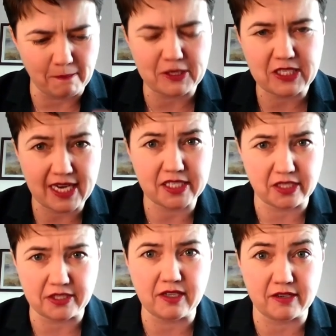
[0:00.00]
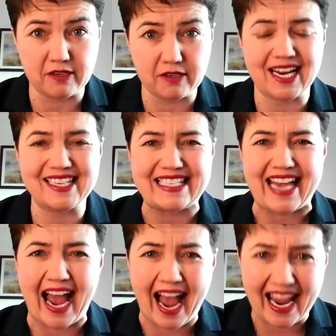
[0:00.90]
number 10 doesn't understand the
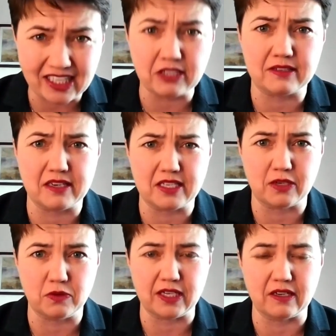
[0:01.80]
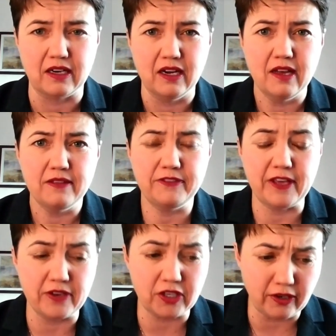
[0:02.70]
anger that is out there,
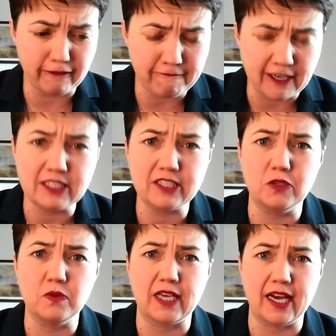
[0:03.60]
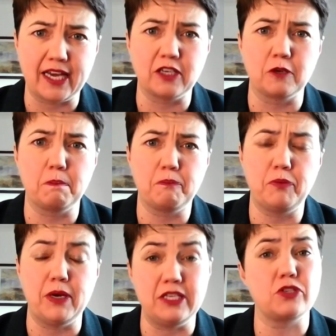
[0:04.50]
then they're going to find out that anger
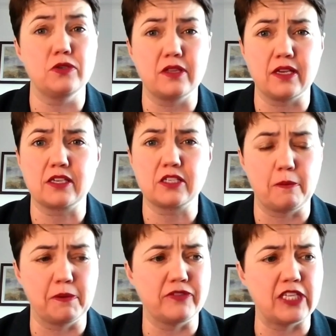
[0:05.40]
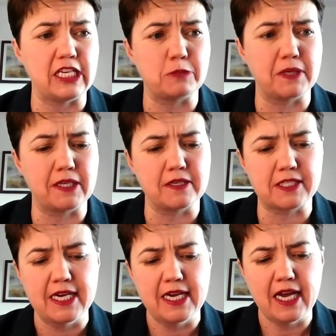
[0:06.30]
pretty soon in the next couple of days
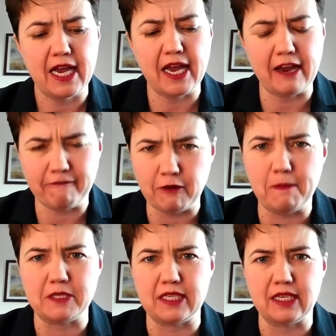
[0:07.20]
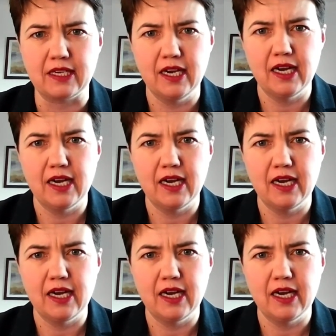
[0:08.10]
because everybody